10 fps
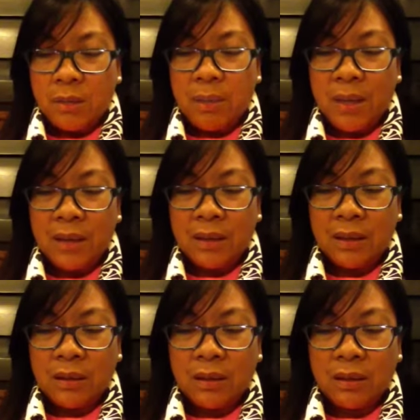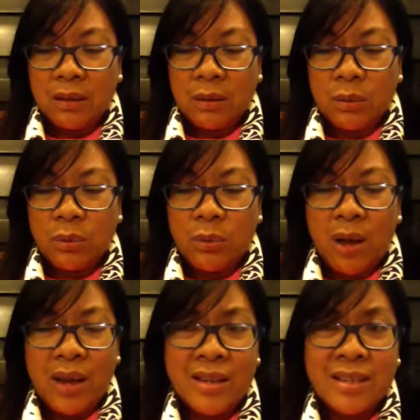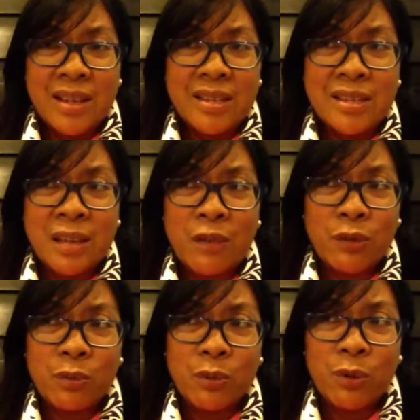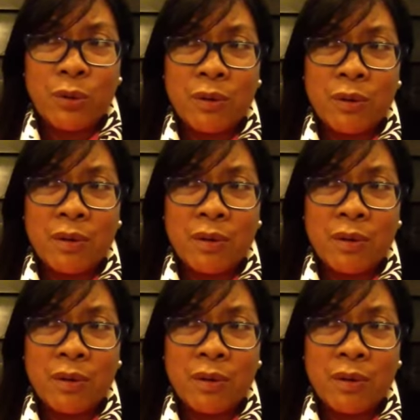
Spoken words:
But why I say it's inevitable,